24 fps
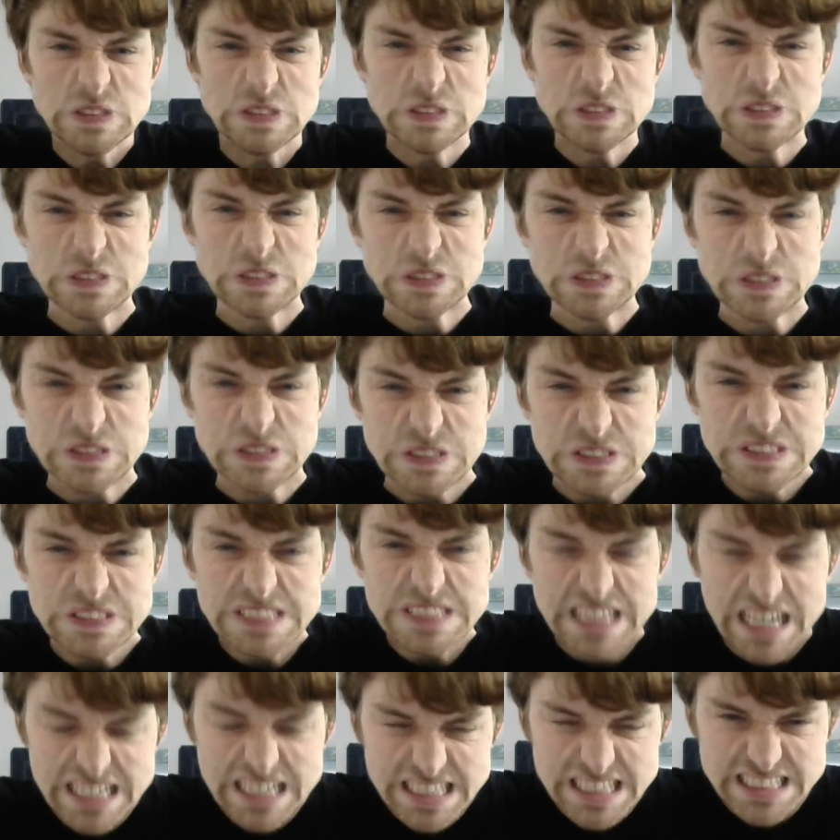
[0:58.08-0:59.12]

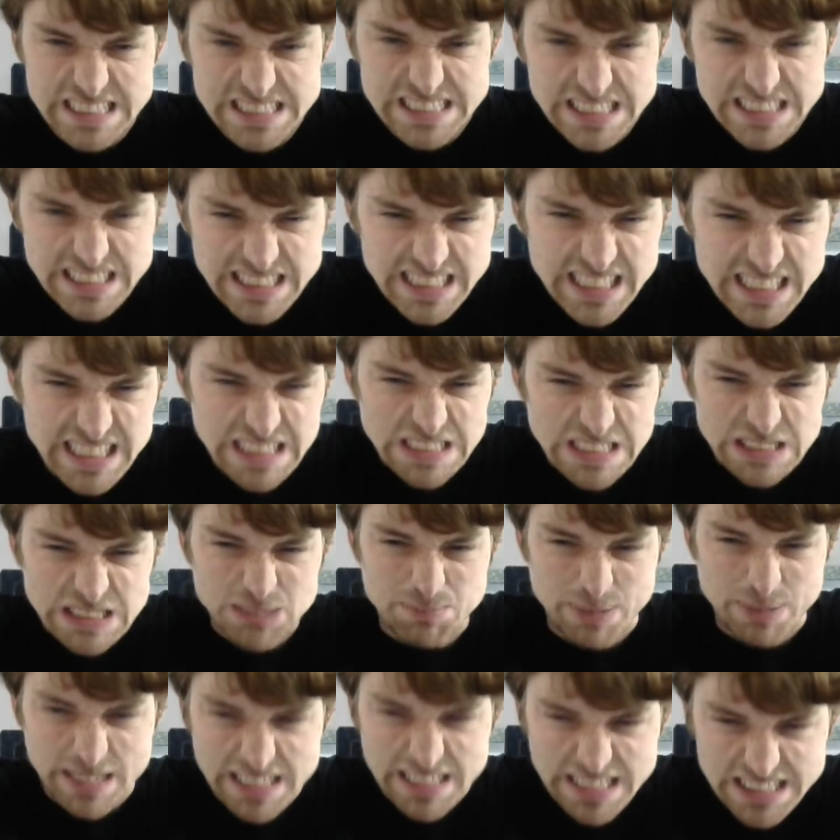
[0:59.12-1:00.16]
and then suddenly the
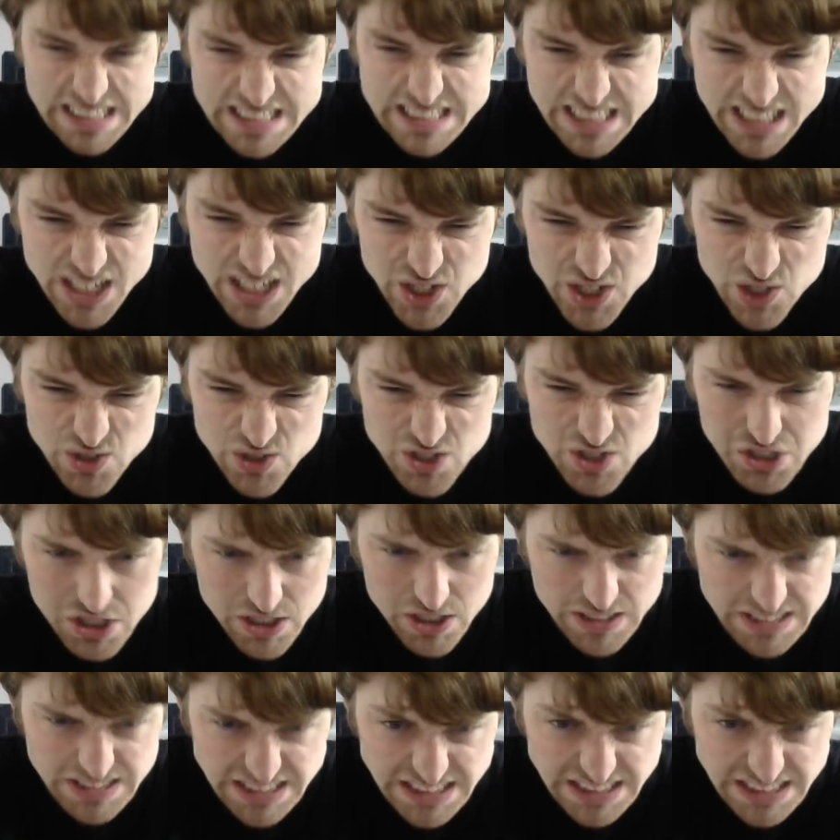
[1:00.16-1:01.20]
panic attack is you just going